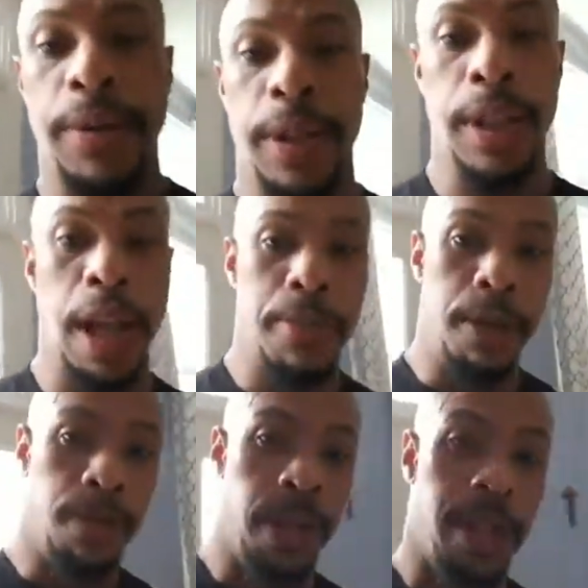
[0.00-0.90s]
able to let
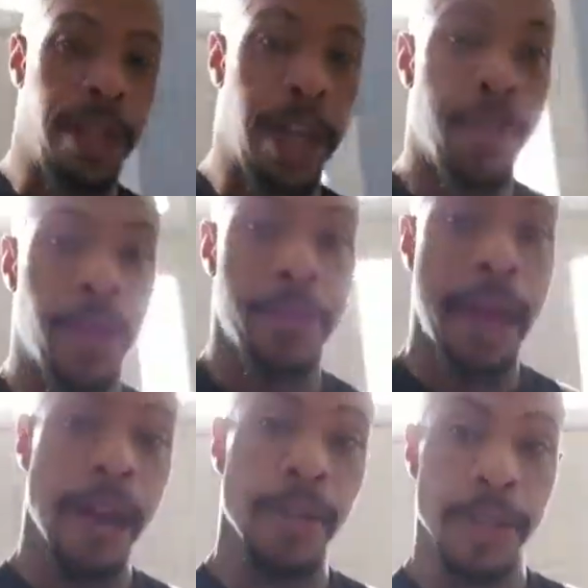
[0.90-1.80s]
people in, to help them
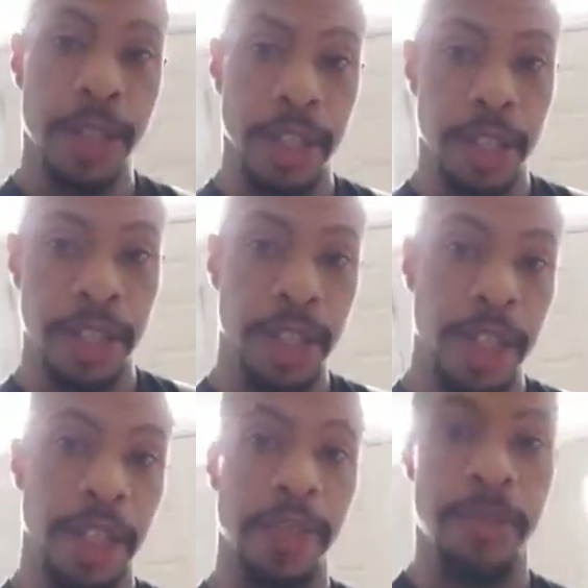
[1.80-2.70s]
out, to see
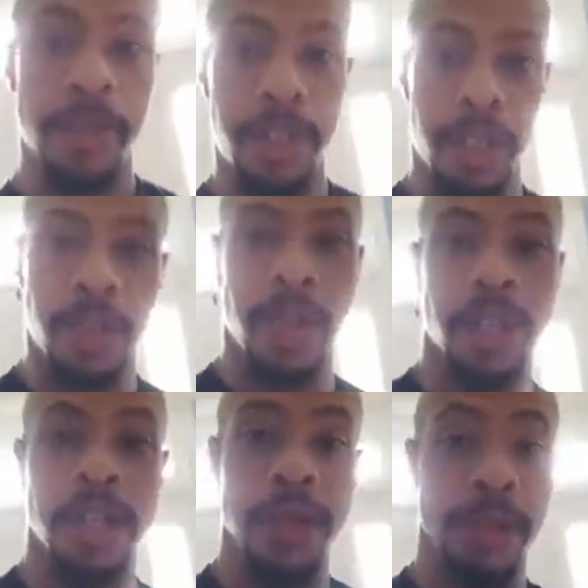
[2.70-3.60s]
things from their
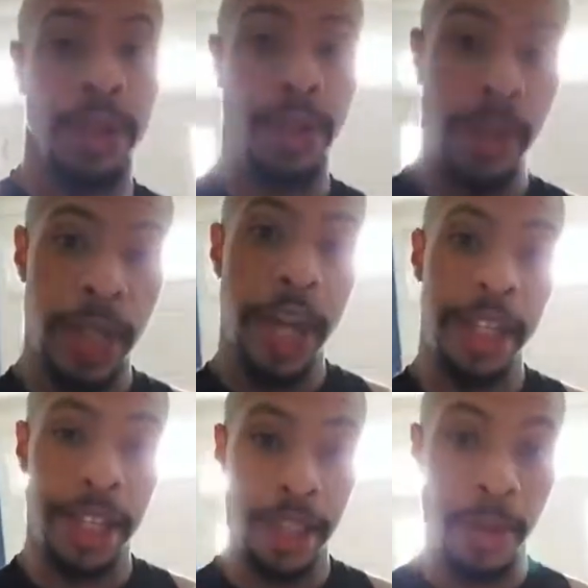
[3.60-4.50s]
situation. And when you do that,
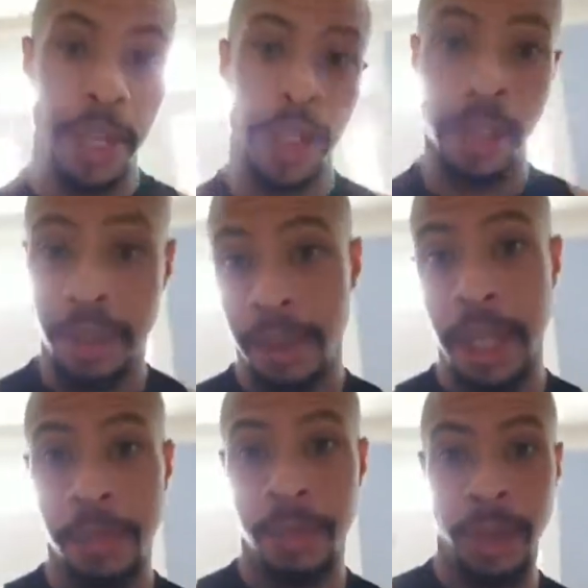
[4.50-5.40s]
guess what? You're
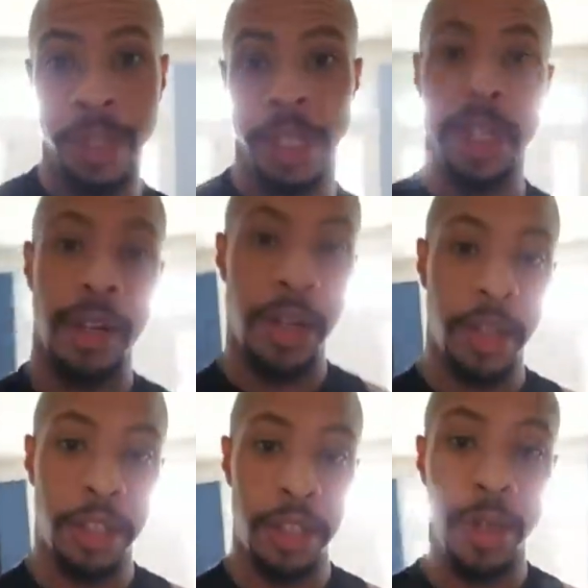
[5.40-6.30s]
susceptible to getting
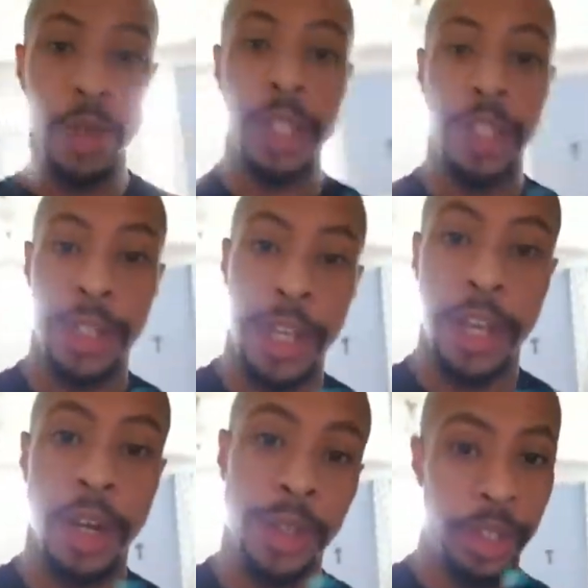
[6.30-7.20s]
hurt. So who can do that?
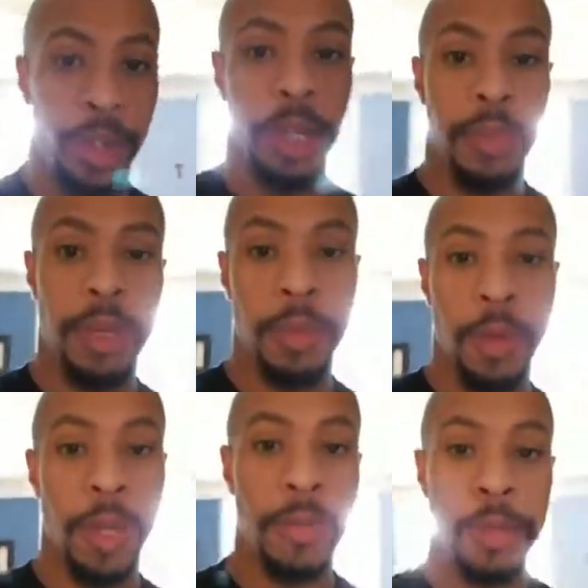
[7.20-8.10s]
Only strong people.
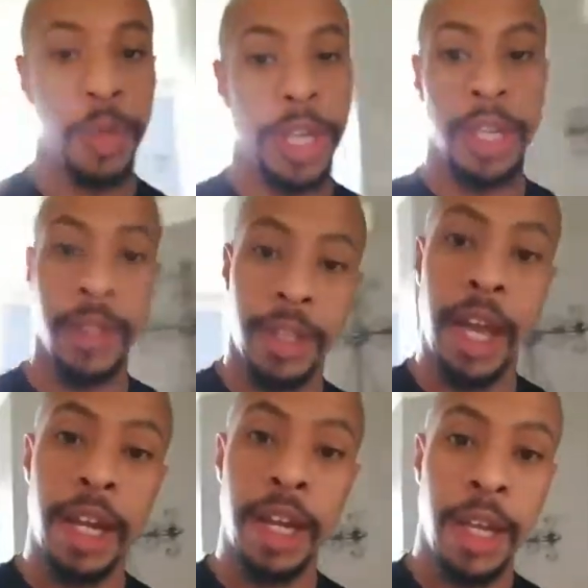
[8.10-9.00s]
Weak people can't do that.